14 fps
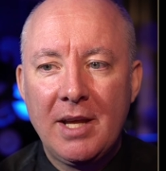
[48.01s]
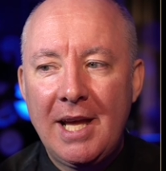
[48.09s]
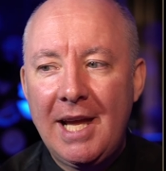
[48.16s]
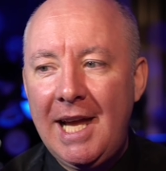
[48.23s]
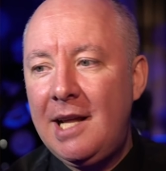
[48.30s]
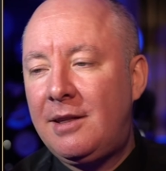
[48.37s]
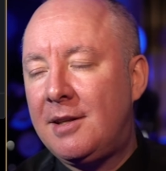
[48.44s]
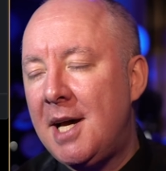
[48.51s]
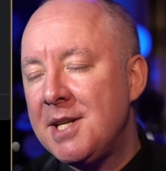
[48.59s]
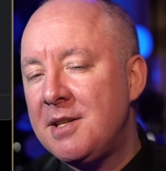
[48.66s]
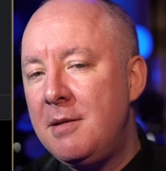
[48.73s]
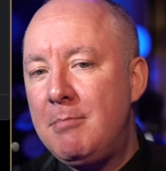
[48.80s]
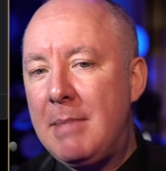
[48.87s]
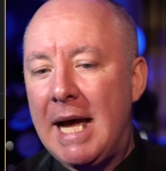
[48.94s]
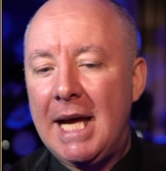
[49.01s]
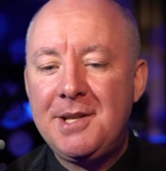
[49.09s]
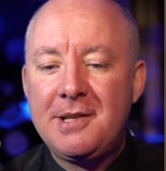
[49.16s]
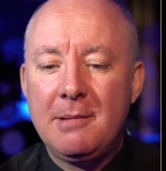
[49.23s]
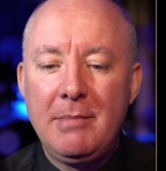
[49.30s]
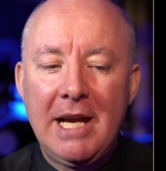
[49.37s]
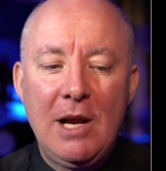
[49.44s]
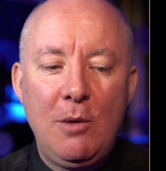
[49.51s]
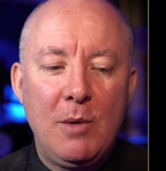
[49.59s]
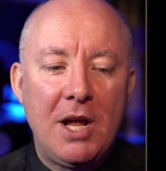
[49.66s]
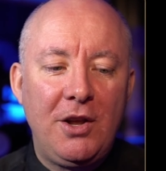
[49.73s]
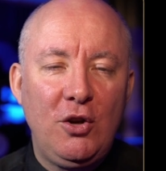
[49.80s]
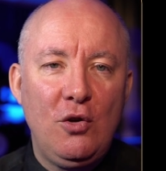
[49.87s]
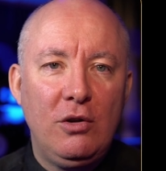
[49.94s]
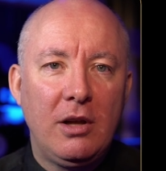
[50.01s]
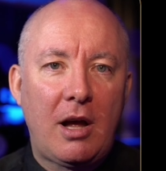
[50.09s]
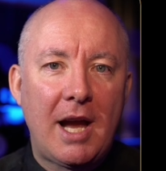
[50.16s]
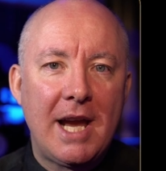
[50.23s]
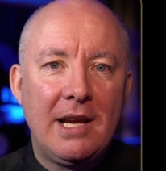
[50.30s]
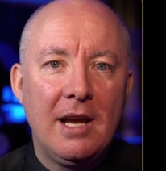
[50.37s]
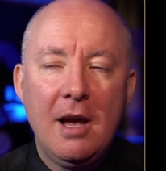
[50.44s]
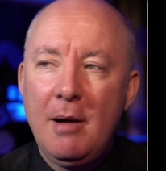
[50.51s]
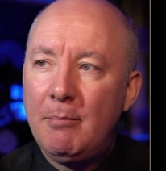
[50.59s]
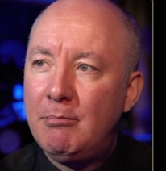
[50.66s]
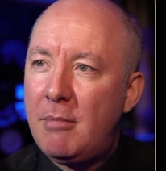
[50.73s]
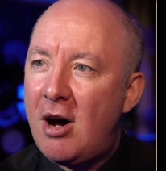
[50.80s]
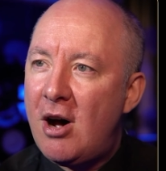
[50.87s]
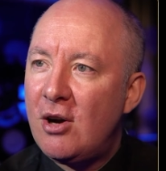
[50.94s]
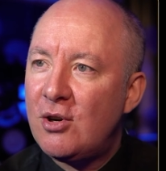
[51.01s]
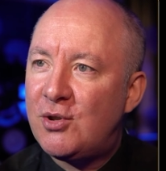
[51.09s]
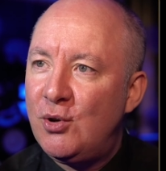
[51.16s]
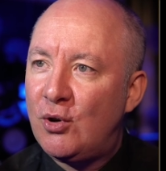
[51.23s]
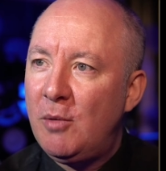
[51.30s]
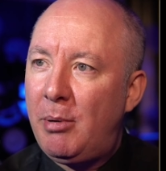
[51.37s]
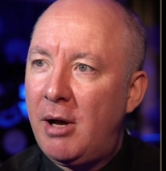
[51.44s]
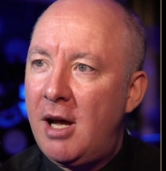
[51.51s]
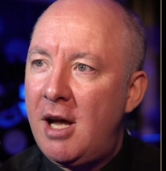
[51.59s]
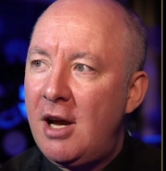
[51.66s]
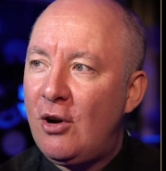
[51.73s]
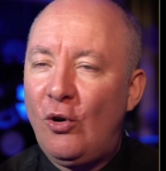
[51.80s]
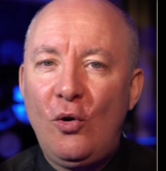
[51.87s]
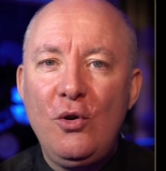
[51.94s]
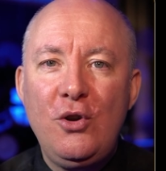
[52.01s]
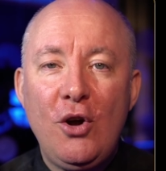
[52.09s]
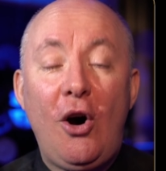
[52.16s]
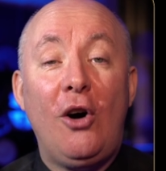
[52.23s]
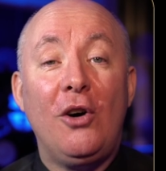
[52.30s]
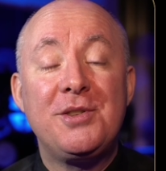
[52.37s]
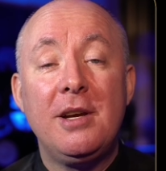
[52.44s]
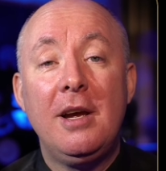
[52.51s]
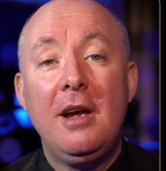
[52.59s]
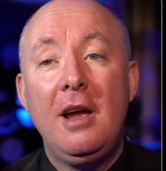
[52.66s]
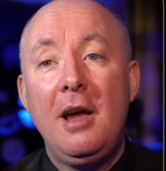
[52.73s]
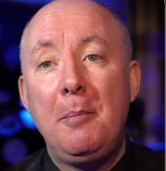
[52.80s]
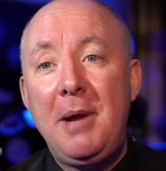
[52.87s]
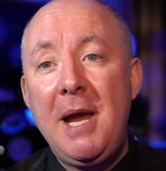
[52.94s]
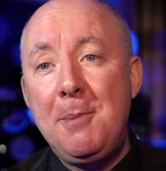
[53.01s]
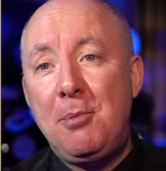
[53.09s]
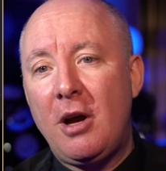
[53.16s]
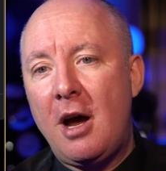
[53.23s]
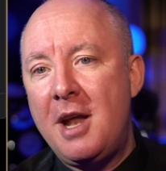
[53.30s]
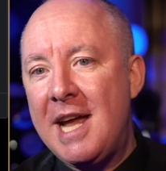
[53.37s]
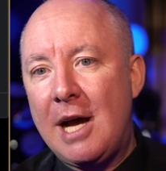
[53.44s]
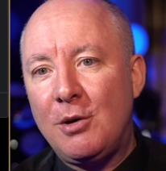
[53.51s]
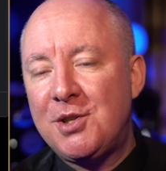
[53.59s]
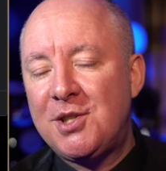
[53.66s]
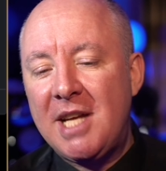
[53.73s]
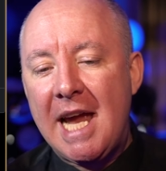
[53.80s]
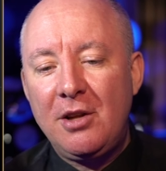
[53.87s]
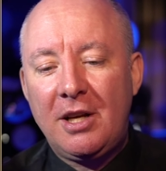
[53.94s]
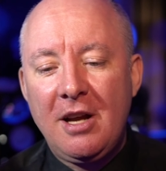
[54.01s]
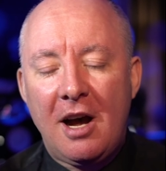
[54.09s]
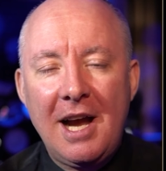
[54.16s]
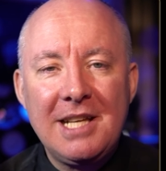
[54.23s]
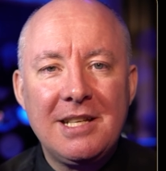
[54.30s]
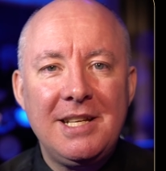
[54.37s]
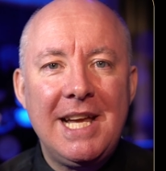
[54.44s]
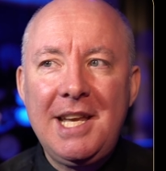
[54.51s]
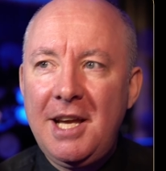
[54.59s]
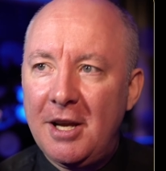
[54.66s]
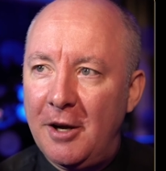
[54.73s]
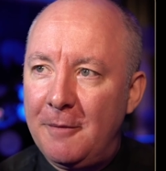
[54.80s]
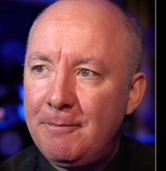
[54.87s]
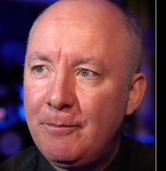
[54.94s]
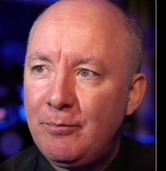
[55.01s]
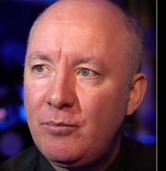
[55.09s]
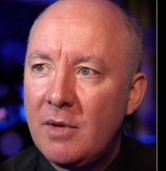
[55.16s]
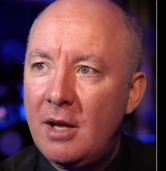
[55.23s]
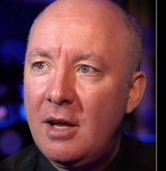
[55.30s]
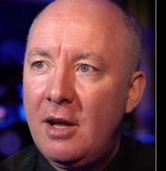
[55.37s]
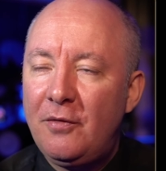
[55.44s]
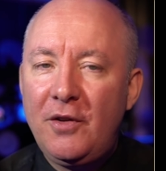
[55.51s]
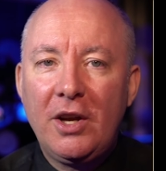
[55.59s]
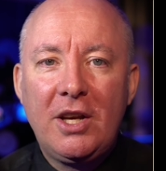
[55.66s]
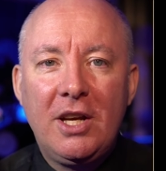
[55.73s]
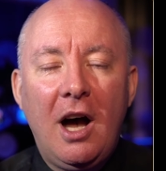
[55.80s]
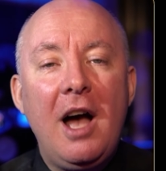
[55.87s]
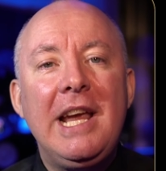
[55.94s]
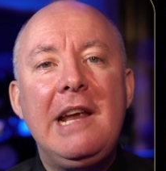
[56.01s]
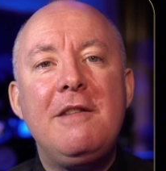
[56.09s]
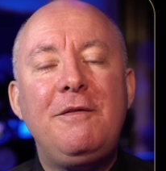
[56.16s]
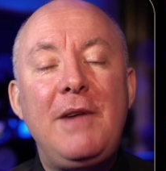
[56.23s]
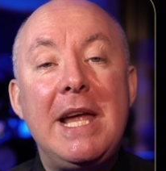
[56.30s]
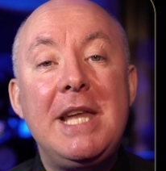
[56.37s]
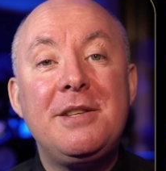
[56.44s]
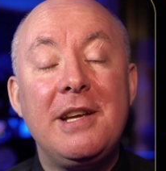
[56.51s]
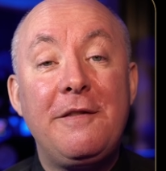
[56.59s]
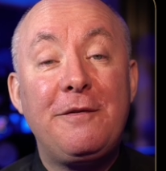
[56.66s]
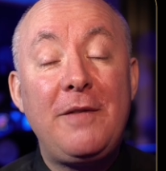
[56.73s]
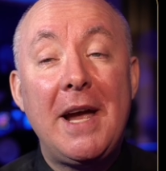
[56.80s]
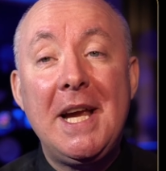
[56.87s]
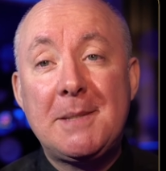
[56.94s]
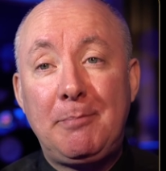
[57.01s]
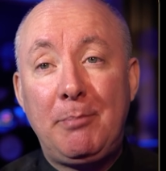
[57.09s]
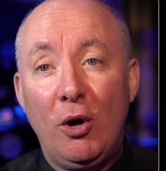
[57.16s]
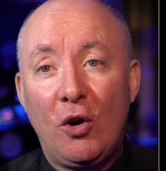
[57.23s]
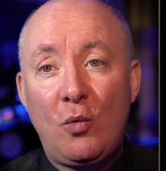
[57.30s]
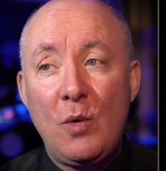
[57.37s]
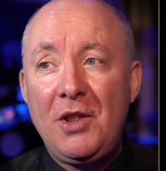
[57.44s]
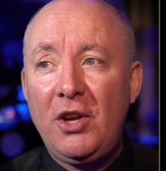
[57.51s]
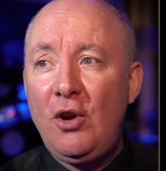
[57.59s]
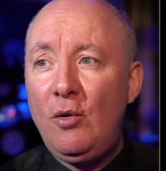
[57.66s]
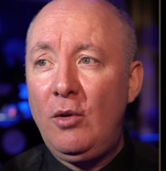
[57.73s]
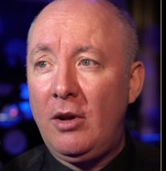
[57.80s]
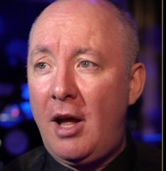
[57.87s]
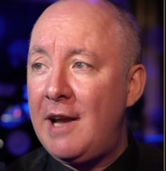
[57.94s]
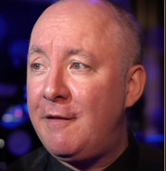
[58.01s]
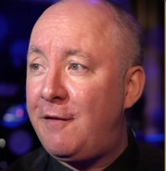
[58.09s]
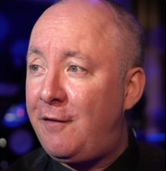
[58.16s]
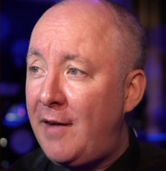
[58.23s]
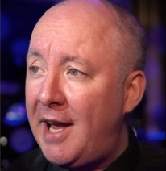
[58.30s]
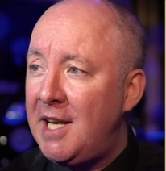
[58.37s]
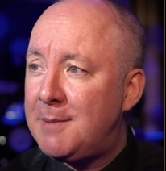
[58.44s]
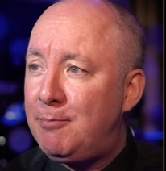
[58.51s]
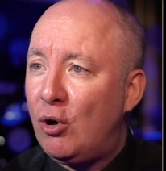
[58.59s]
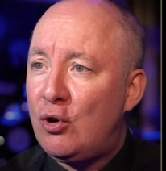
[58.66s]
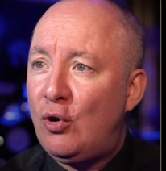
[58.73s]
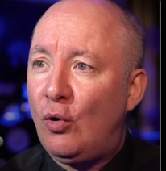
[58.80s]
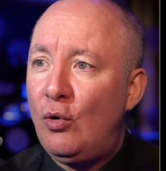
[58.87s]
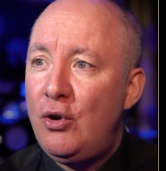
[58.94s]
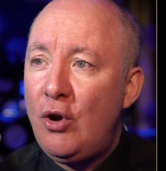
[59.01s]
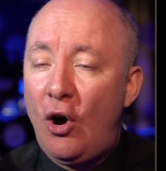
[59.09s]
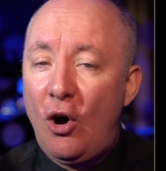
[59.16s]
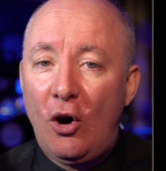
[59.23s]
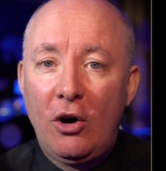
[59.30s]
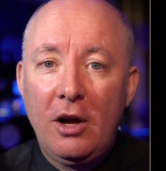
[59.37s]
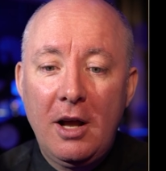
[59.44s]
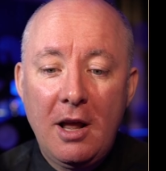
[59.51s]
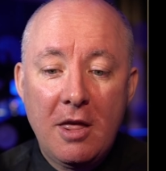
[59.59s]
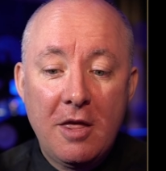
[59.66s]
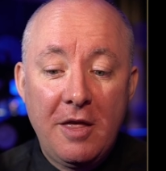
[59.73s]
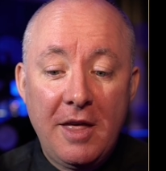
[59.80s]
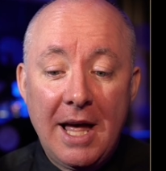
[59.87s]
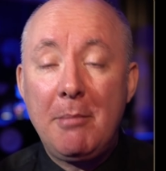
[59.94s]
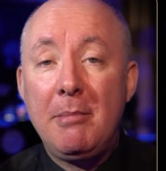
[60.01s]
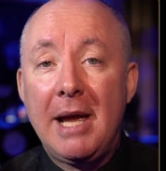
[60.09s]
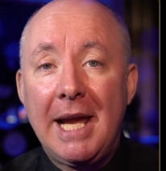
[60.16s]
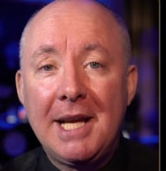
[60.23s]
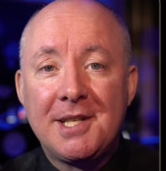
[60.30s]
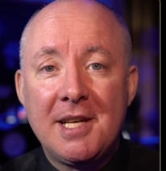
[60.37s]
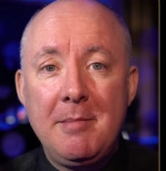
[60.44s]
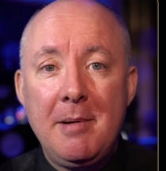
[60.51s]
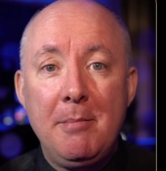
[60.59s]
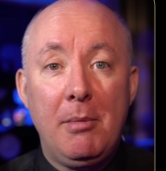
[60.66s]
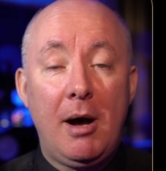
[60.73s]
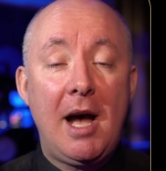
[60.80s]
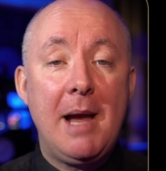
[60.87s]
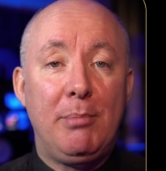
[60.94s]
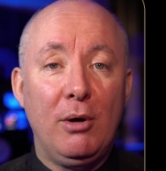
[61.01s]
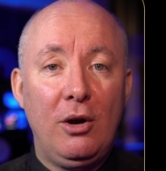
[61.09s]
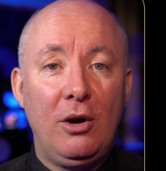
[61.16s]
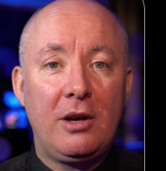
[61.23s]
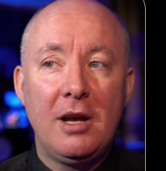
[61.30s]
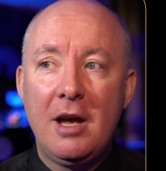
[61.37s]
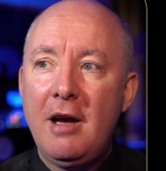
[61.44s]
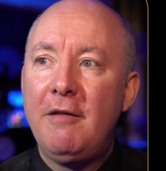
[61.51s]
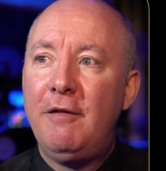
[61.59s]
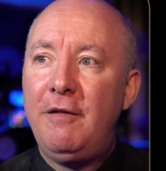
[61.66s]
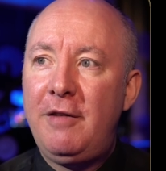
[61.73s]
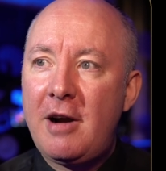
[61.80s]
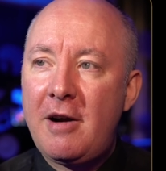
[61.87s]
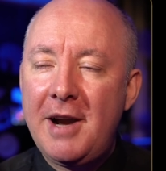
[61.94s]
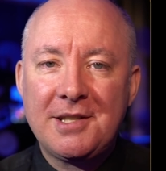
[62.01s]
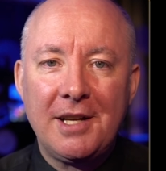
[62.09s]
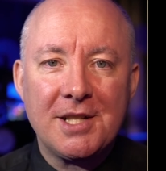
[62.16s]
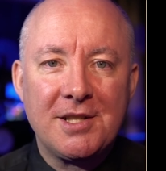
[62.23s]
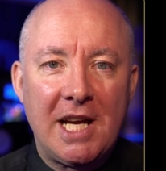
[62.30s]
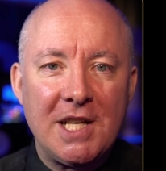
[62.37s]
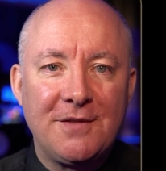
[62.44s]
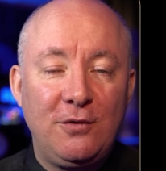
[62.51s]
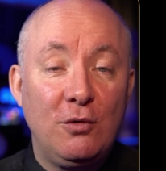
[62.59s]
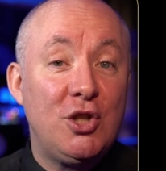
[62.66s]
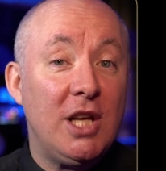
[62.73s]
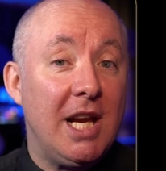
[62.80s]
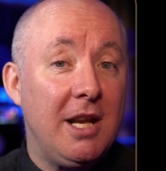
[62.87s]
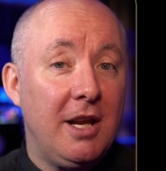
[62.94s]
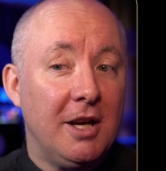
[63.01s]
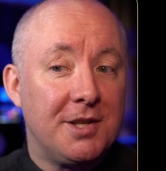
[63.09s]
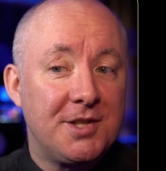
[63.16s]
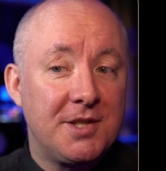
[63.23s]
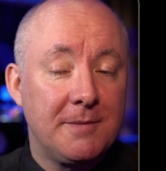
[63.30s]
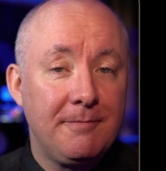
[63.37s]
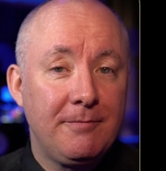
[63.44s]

It doesn't matter to me whether you like Mark Zuckerberg or not. People are now saying the guy's an idiot. The guy invented Facebook. Whether you like Facebook or not, that makes him, in my book, very successful genius.